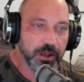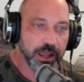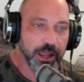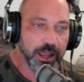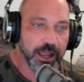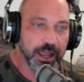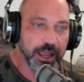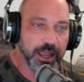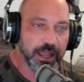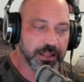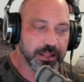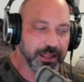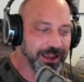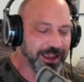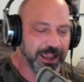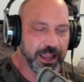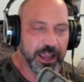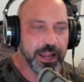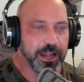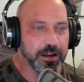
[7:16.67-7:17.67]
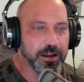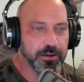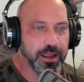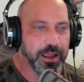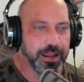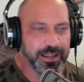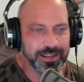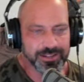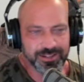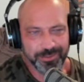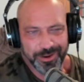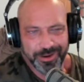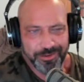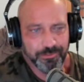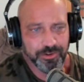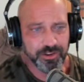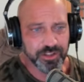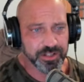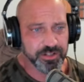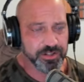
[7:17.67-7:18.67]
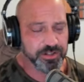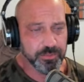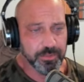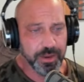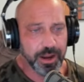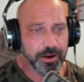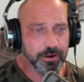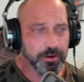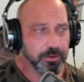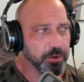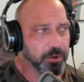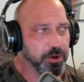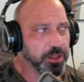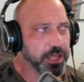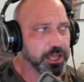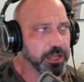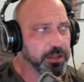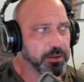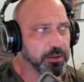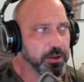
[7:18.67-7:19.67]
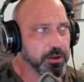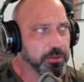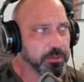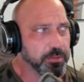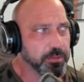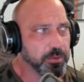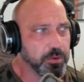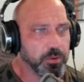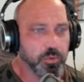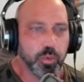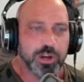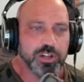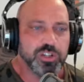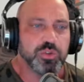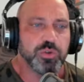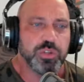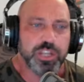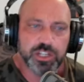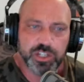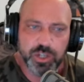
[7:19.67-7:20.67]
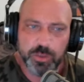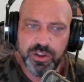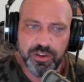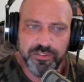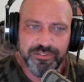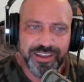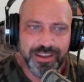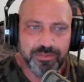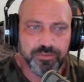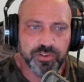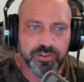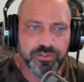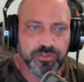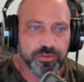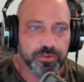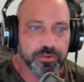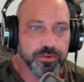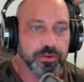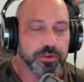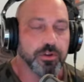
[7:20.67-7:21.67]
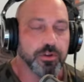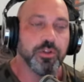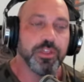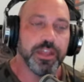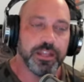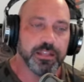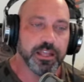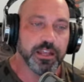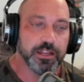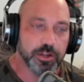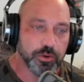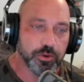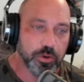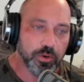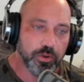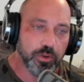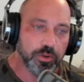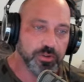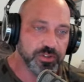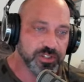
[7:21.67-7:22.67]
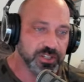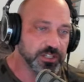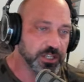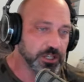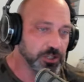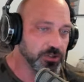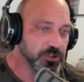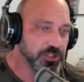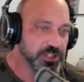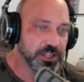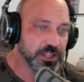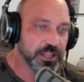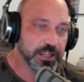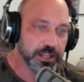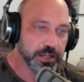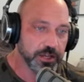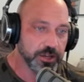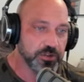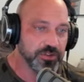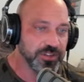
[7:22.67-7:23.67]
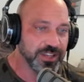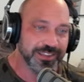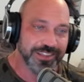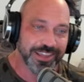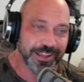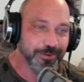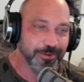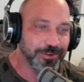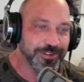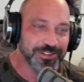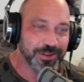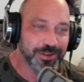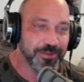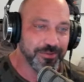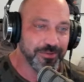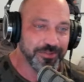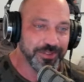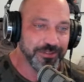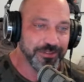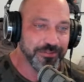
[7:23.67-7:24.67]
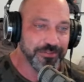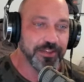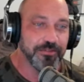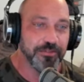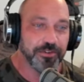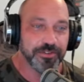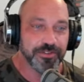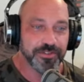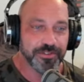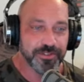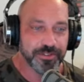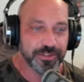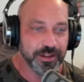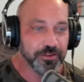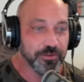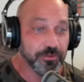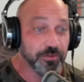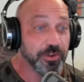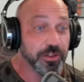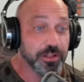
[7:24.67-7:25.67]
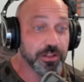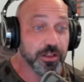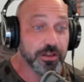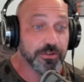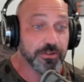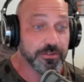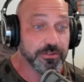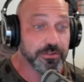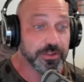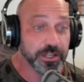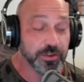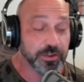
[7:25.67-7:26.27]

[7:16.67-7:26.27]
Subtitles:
And I guess, I mean, it really doesn't matter, but like, what's like some of your favorites? You know, like that you, all those things that you said there that you did, like what's some of the favorites that you really love, like